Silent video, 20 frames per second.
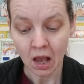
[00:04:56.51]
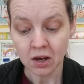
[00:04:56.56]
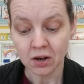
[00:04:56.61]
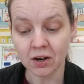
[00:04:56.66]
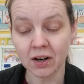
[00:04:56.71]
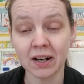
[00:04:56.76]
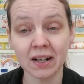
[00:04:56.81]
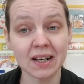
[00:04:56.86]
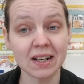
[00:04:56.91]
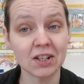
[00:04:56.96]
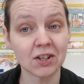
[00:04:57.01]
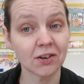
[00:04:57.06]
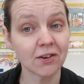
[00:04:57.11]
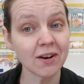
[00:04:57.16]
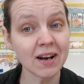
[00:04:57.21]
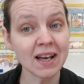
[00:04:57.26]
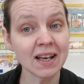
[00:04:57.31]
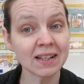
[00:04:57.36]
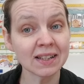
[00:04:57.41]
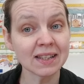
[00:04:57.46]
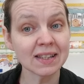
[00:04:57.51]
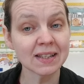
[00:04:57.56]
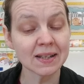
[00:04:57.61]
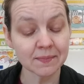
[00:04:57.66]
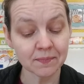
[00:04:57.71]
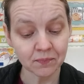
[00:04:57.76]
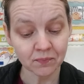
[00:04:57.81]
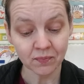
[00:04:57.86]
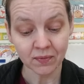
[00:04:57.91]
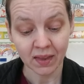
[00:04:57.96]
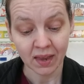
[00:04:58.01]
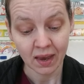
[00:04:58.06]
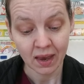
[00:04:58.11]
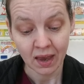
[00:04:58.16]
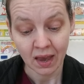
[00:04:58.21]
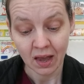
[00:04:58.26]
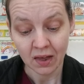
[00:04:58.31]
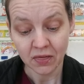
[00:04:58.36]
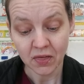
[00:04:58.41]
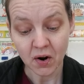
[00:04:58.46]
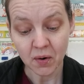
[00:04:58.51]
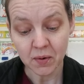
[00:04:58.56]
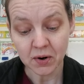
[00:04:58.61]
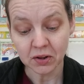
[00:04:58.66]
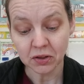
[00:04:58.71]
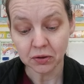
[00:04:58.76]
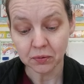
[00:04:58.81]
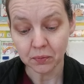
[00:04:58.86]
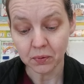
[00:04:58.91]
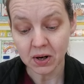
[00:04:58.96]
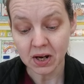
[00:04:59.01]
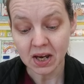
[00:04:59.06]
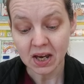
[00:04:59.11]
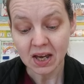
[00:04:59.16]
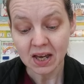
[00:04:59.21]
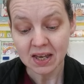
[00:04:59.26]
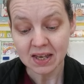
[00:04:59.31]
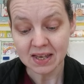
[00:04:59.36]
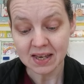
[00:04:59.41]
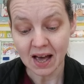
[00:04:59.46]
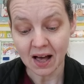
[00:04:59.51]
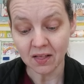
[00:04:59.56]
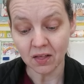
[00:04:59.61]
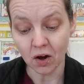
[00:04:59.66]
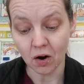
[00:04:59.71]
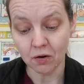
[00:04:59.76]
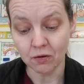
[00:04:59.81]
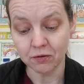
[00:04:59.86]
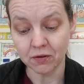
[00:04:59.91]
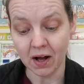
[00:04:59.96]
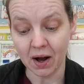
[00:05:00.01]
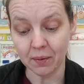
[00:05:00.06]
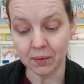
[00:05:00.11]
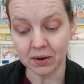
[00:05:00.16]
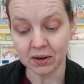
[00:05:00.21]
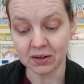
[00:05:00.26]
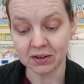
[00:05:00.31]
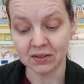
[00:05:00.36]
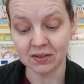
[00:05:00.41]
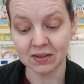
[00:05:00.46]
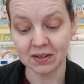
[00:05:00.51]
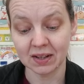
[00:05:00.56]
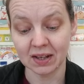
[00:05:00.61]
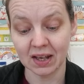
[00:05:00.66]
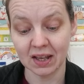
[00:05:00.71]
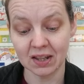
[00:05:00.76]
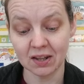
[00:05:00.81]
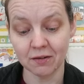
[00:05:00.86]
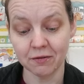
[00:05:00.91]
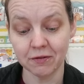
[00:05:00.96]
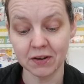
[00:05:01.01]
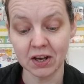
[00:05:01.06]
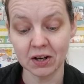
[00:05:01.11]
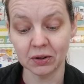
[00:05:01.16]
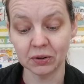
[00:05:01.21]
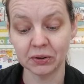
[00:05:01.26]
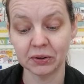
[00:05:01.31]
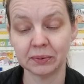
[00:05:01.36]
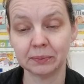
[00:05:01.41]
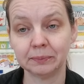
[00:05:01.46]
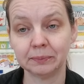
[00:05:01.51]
You're going to need your crayons. There were 3 yellow flowers in the field.